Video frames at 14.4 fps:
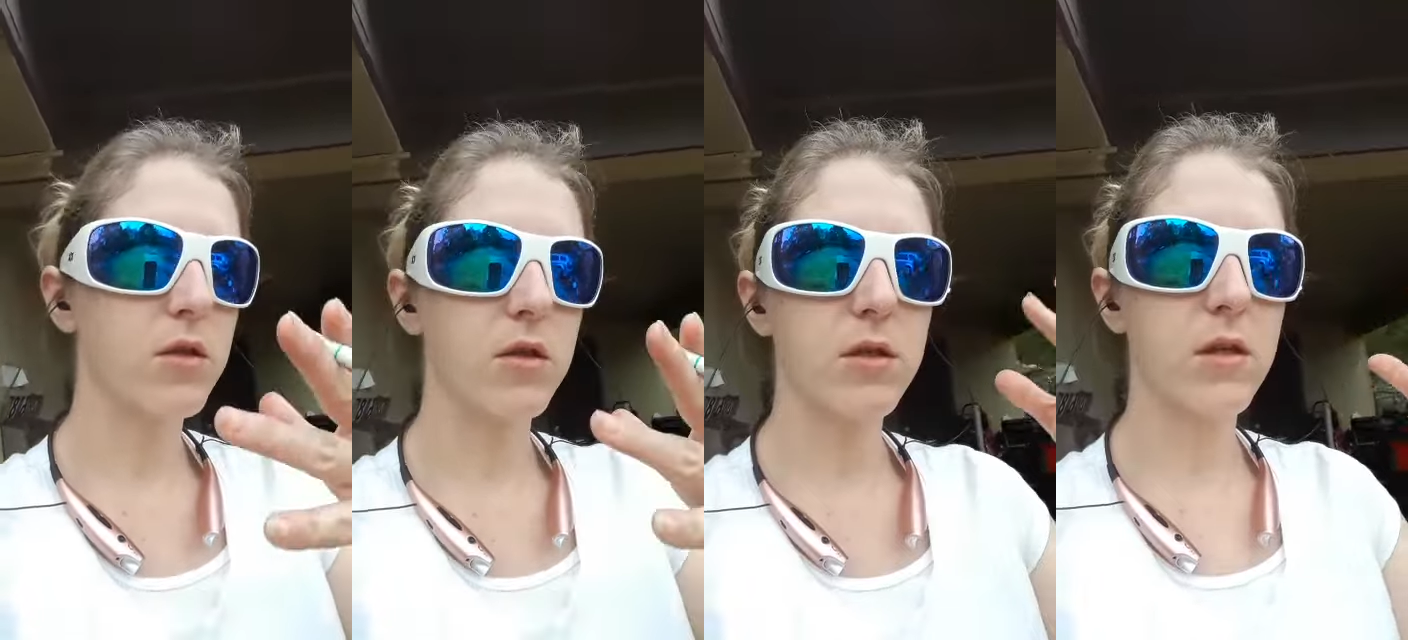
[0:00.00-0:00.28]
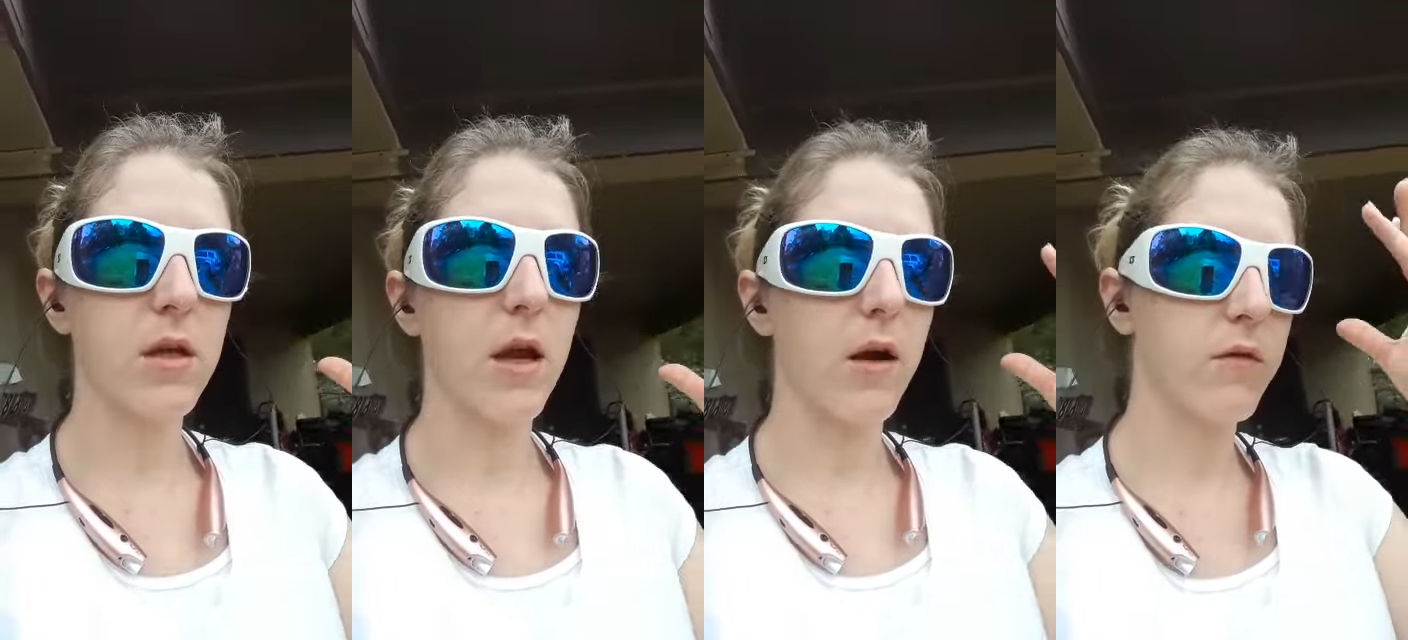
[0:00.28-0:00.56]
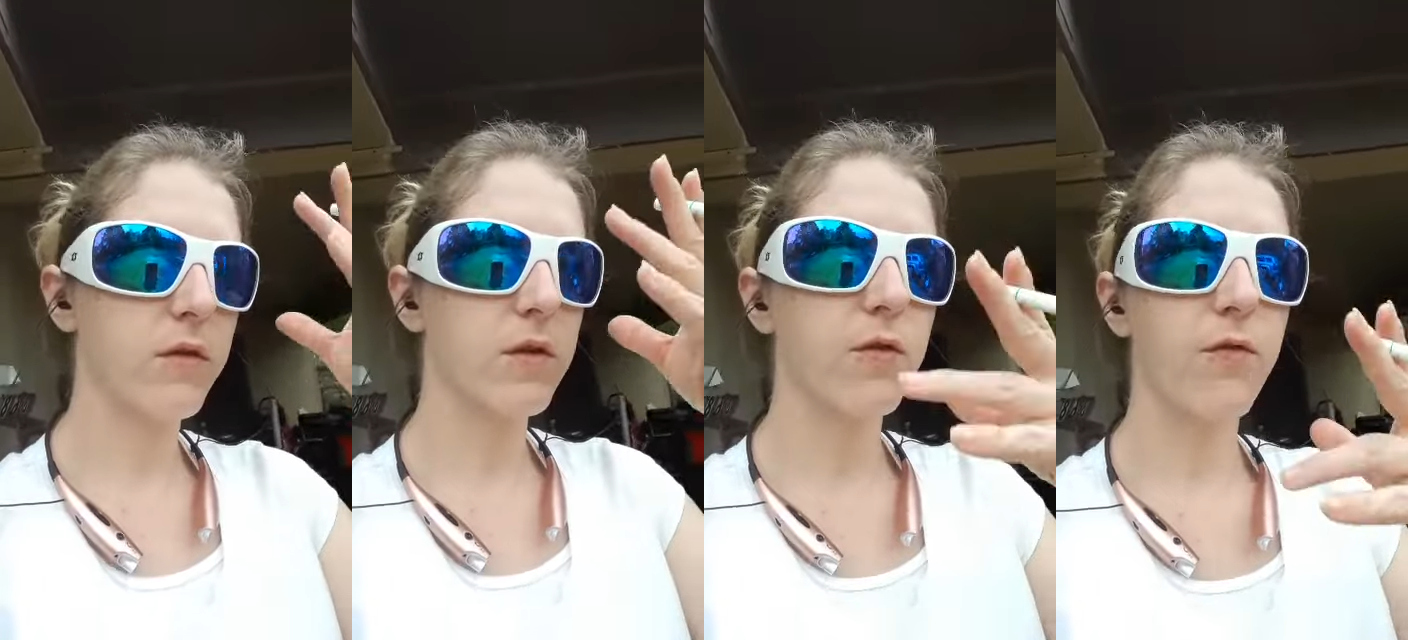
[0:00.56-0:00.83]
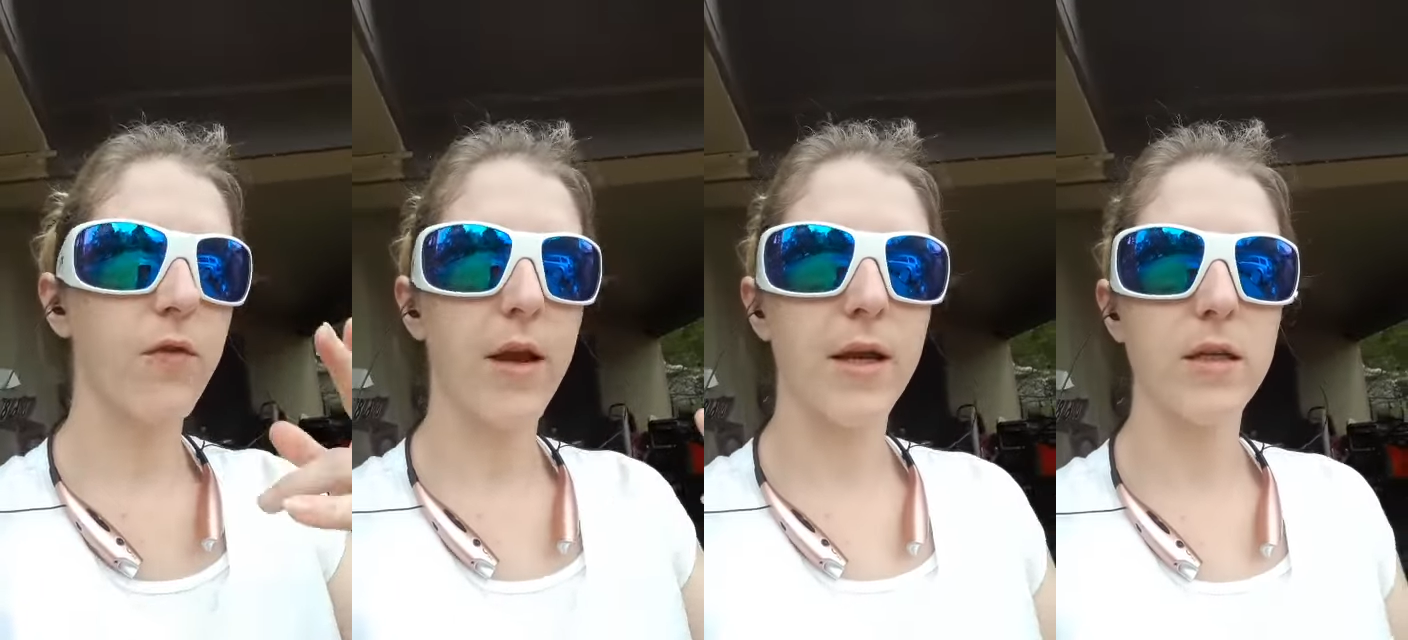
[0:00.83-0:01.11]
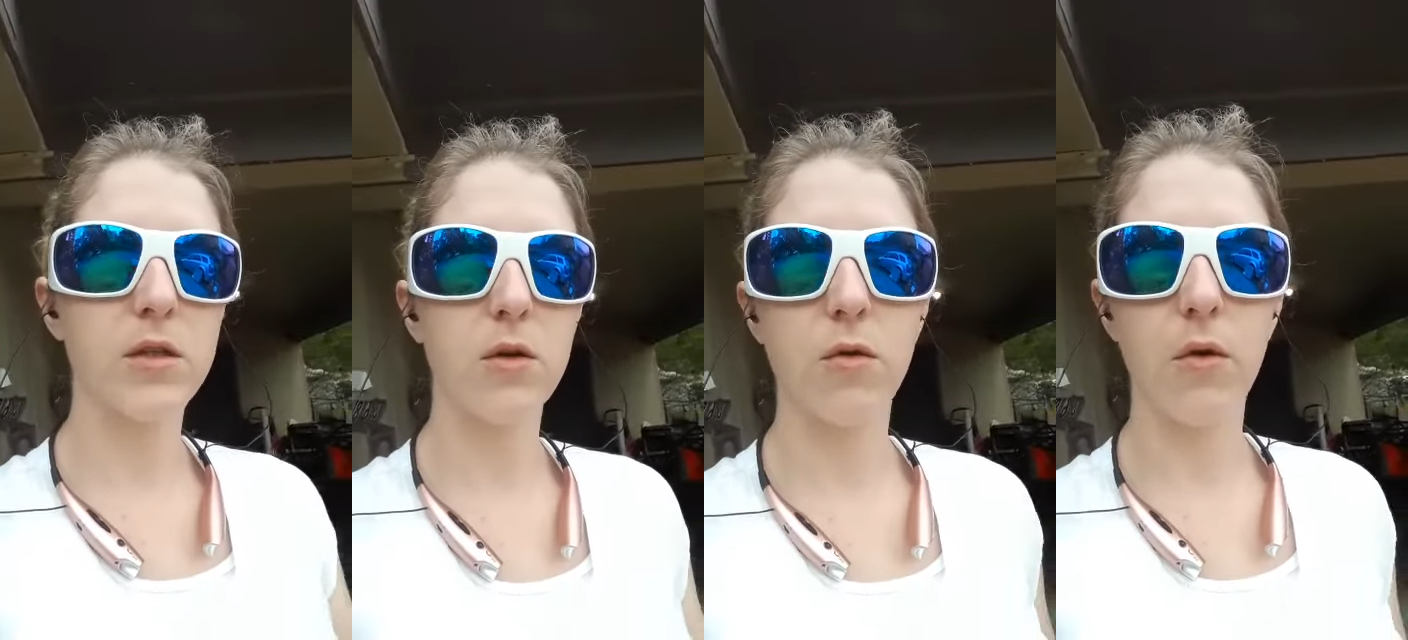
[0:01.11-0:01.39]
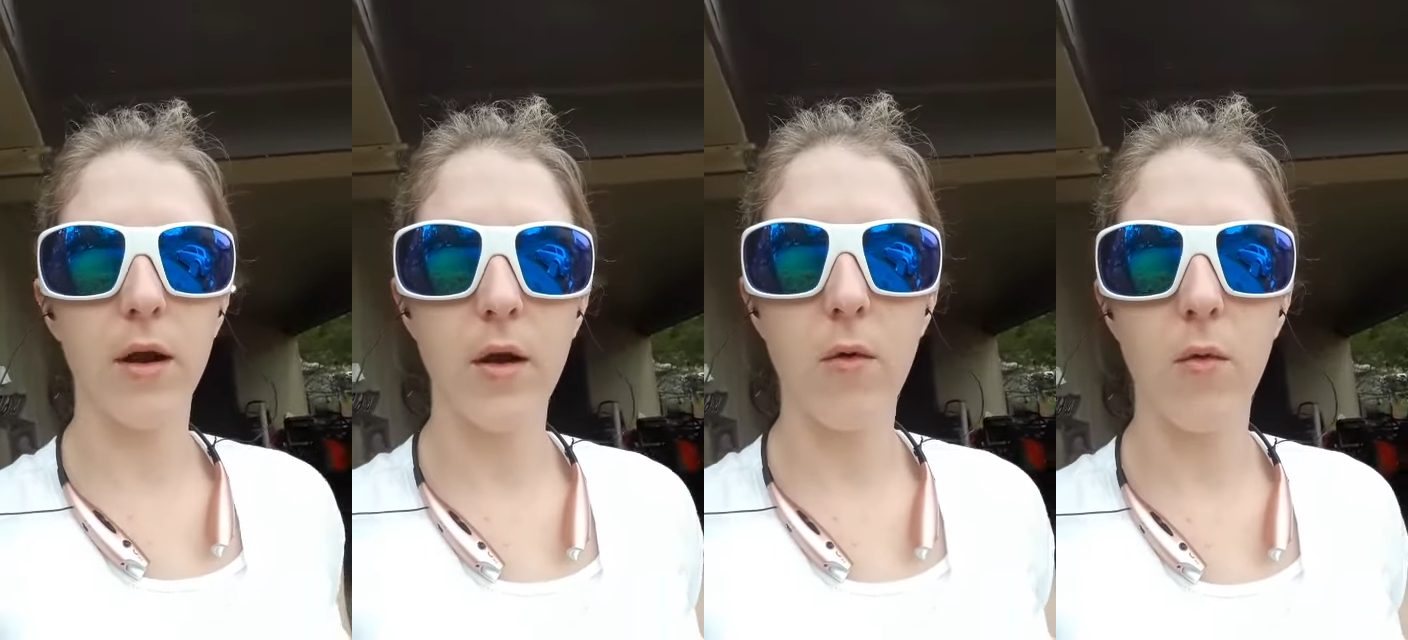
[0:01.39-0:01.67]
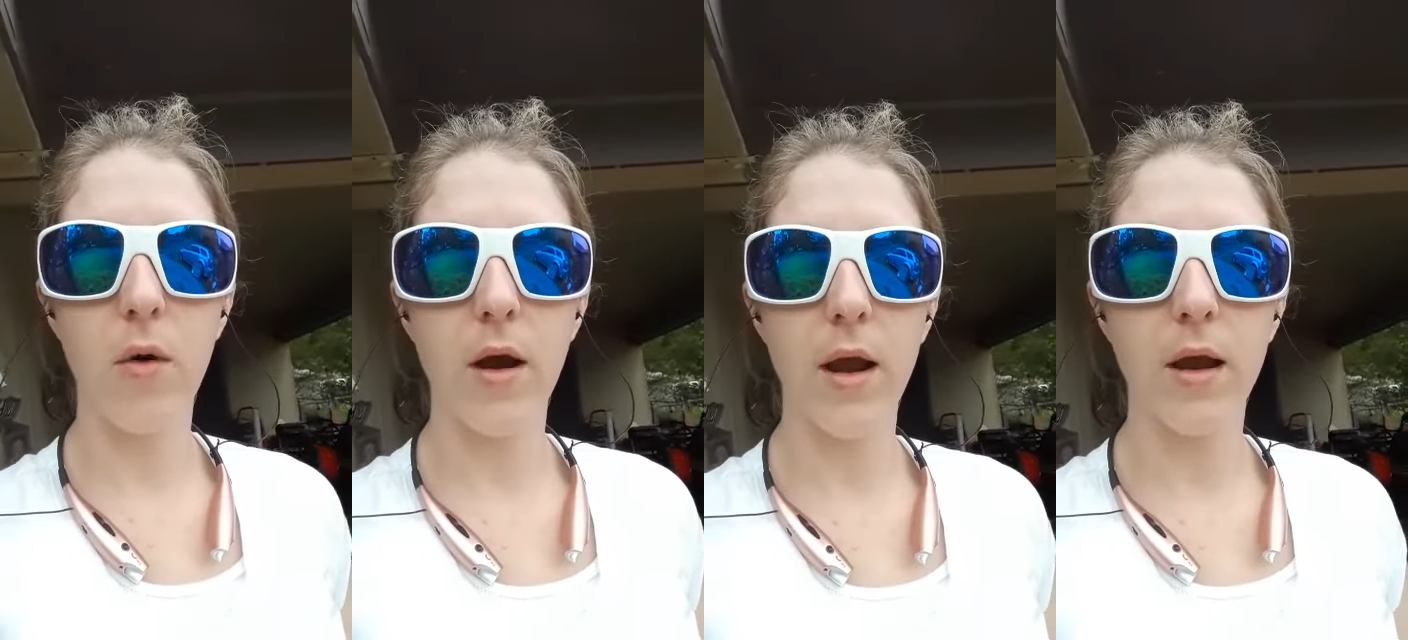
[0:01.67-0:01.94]
just the Elvis face, gray
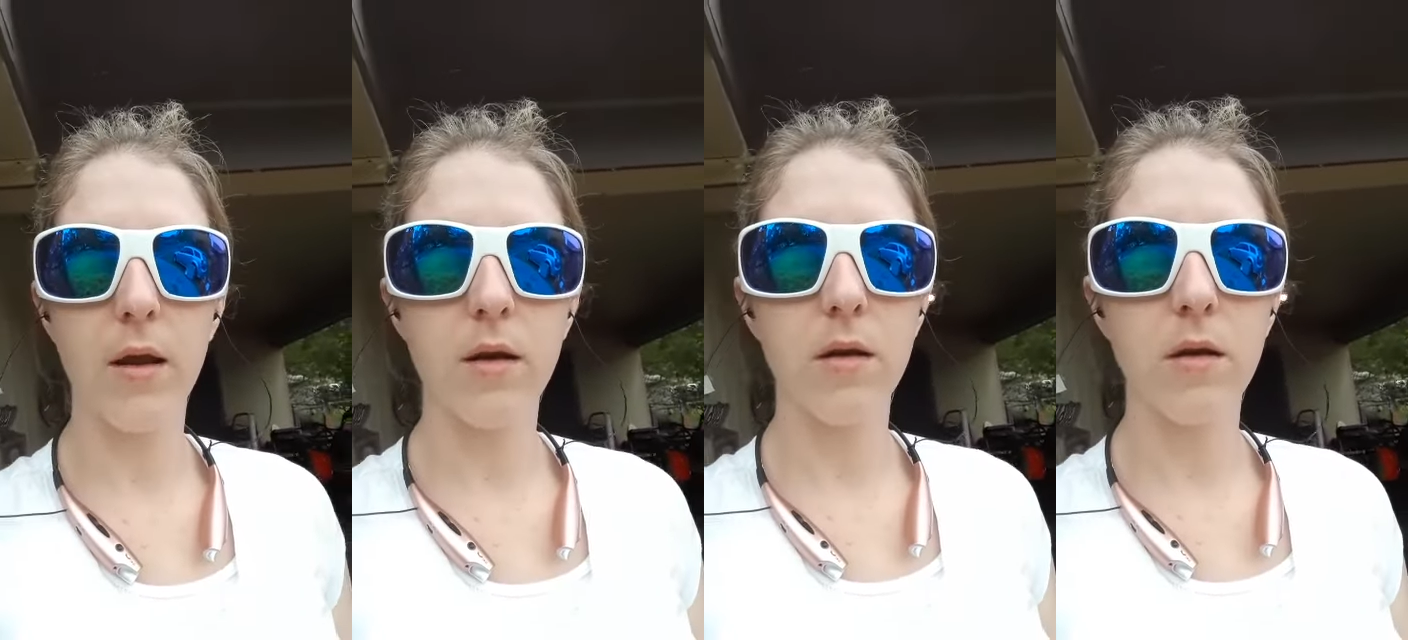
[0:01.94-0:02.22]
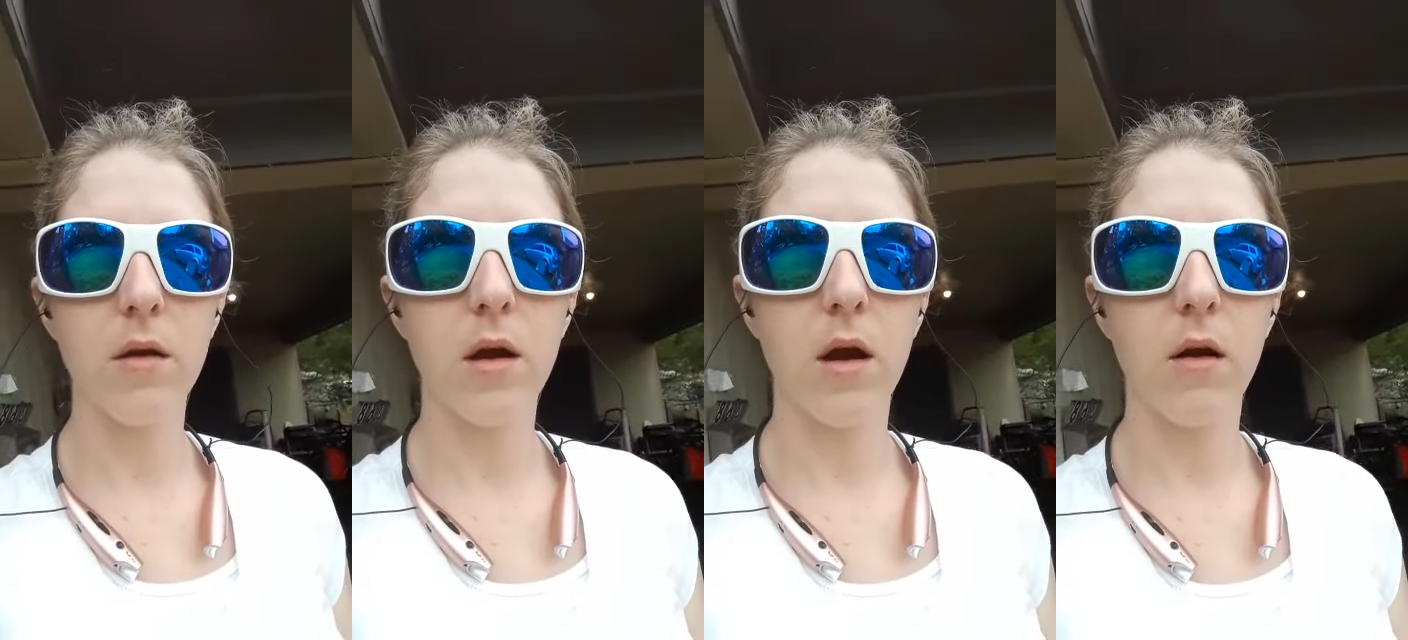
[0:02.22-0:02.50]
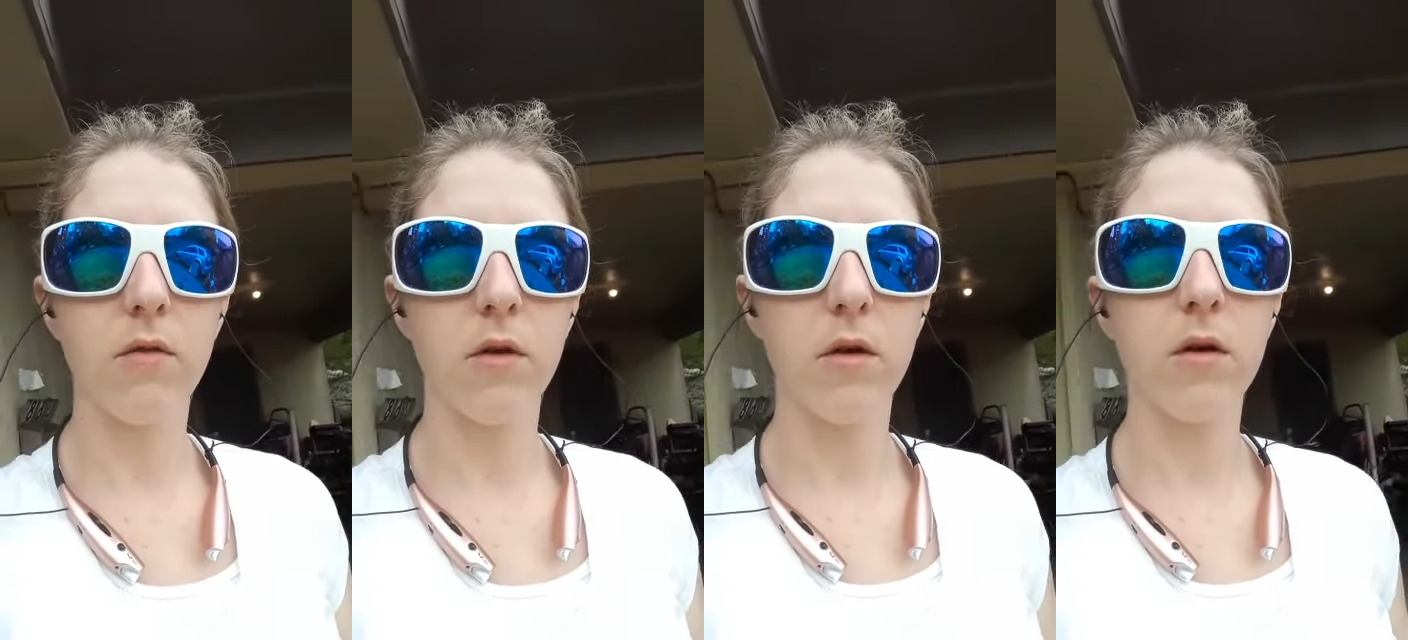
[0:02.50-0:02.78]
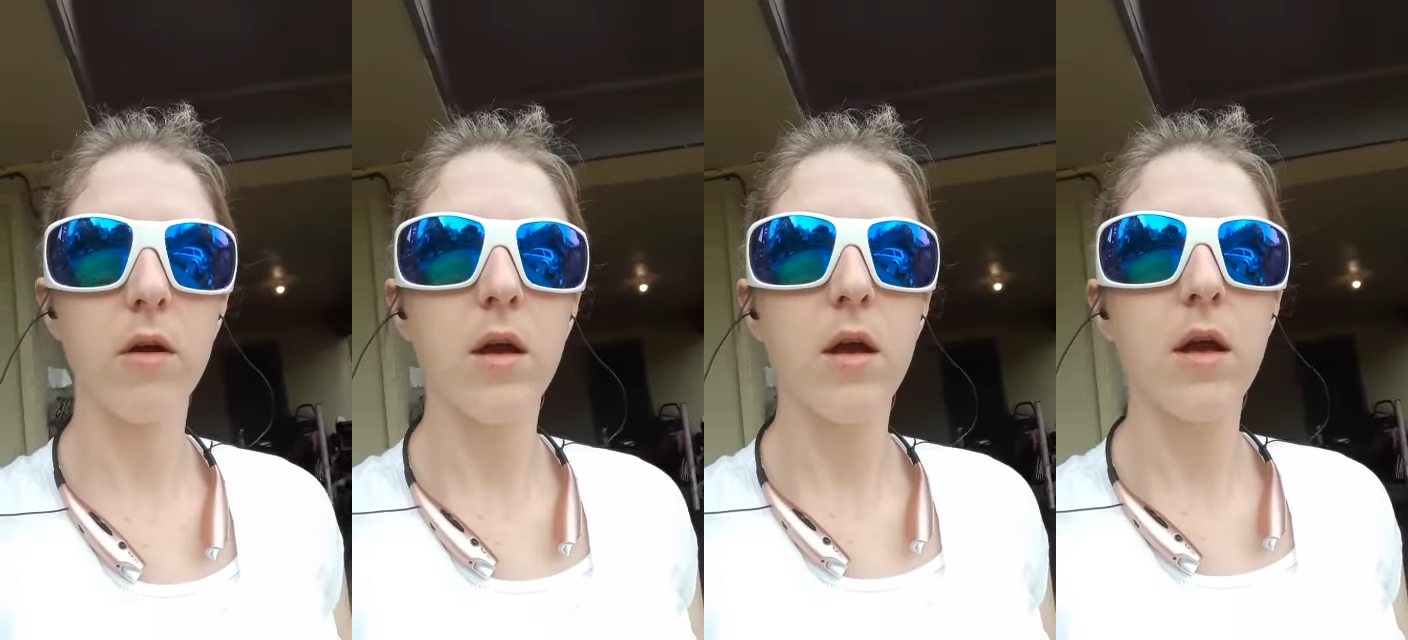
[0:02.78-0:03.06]
and white cover.